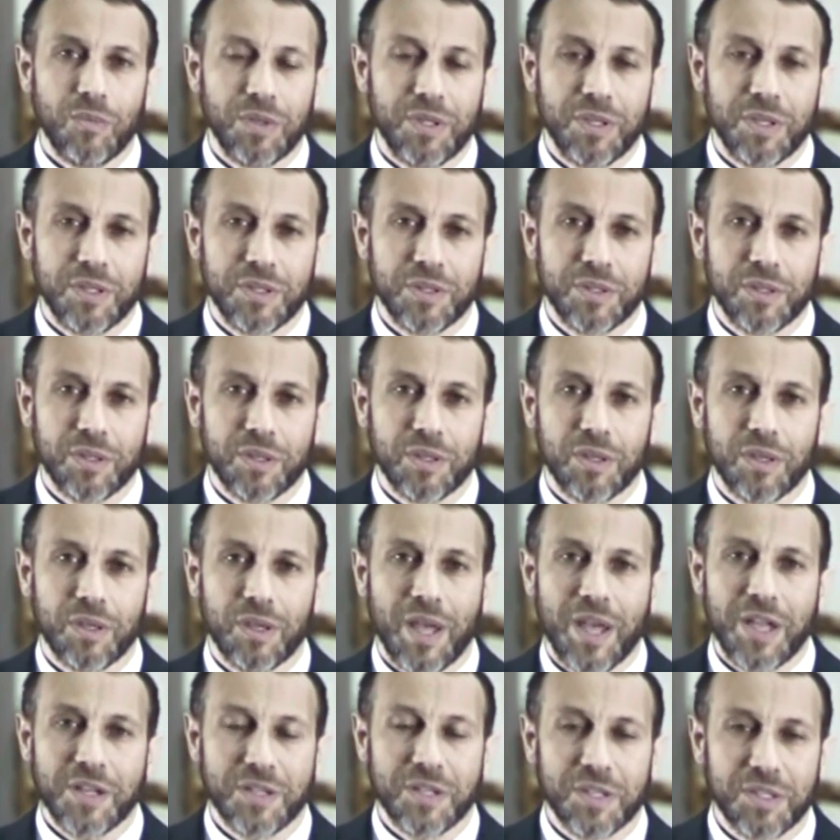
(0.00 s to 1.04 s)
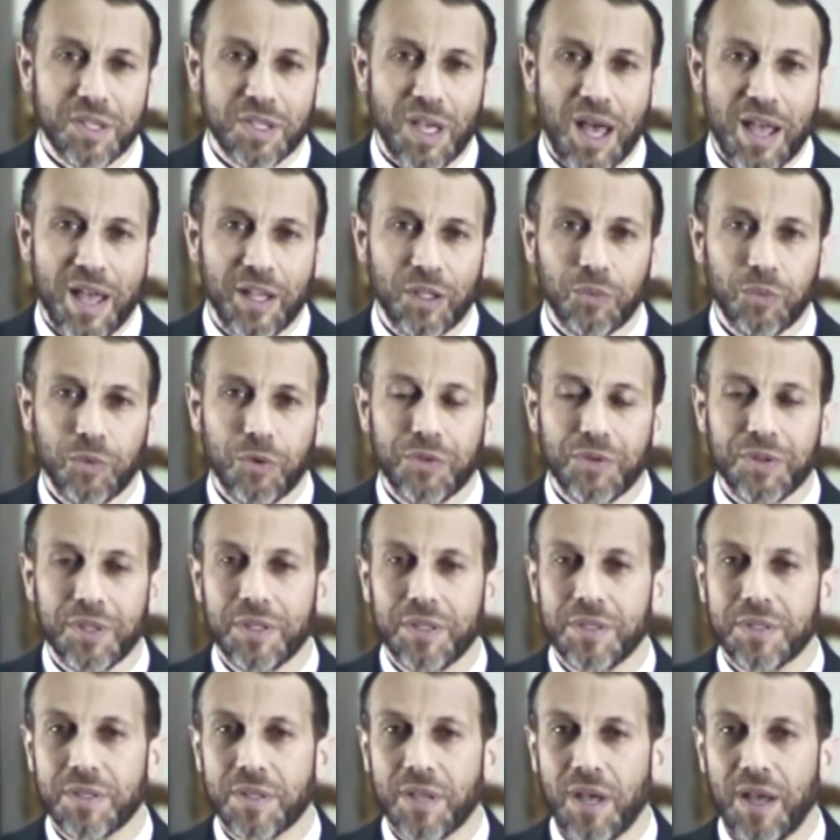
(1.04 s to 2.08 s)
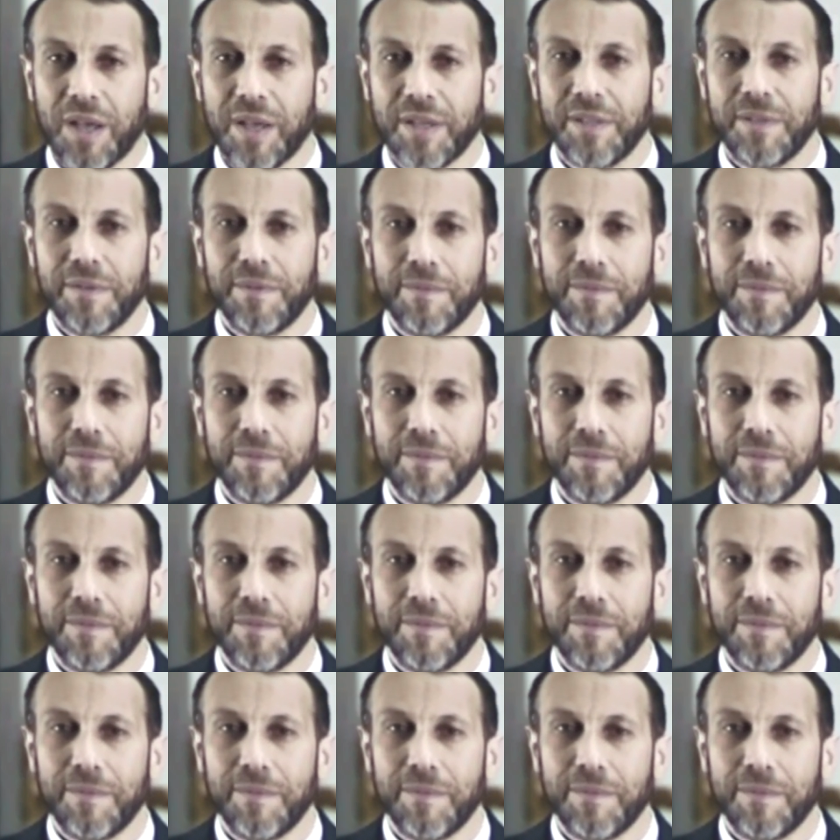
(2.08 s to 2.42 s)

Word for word: his Ashes Chayil Ruth at his side,